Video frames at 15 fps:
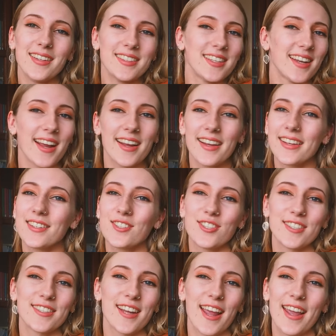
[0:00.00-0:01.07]
Today is
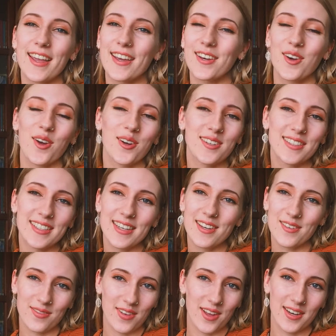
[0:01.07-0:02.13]
just a cozy,
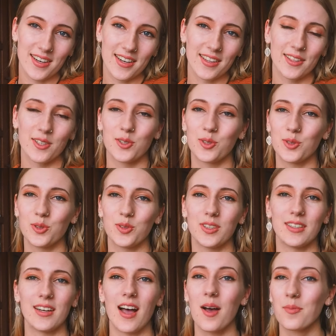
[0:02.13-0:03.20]
fun
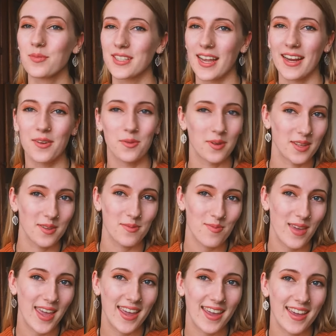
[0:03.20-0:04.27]
little update with
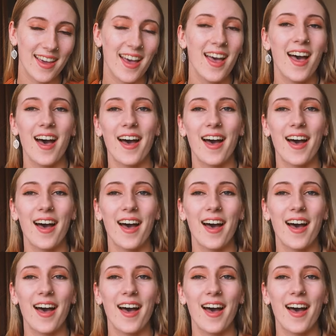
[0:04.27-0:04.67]
me.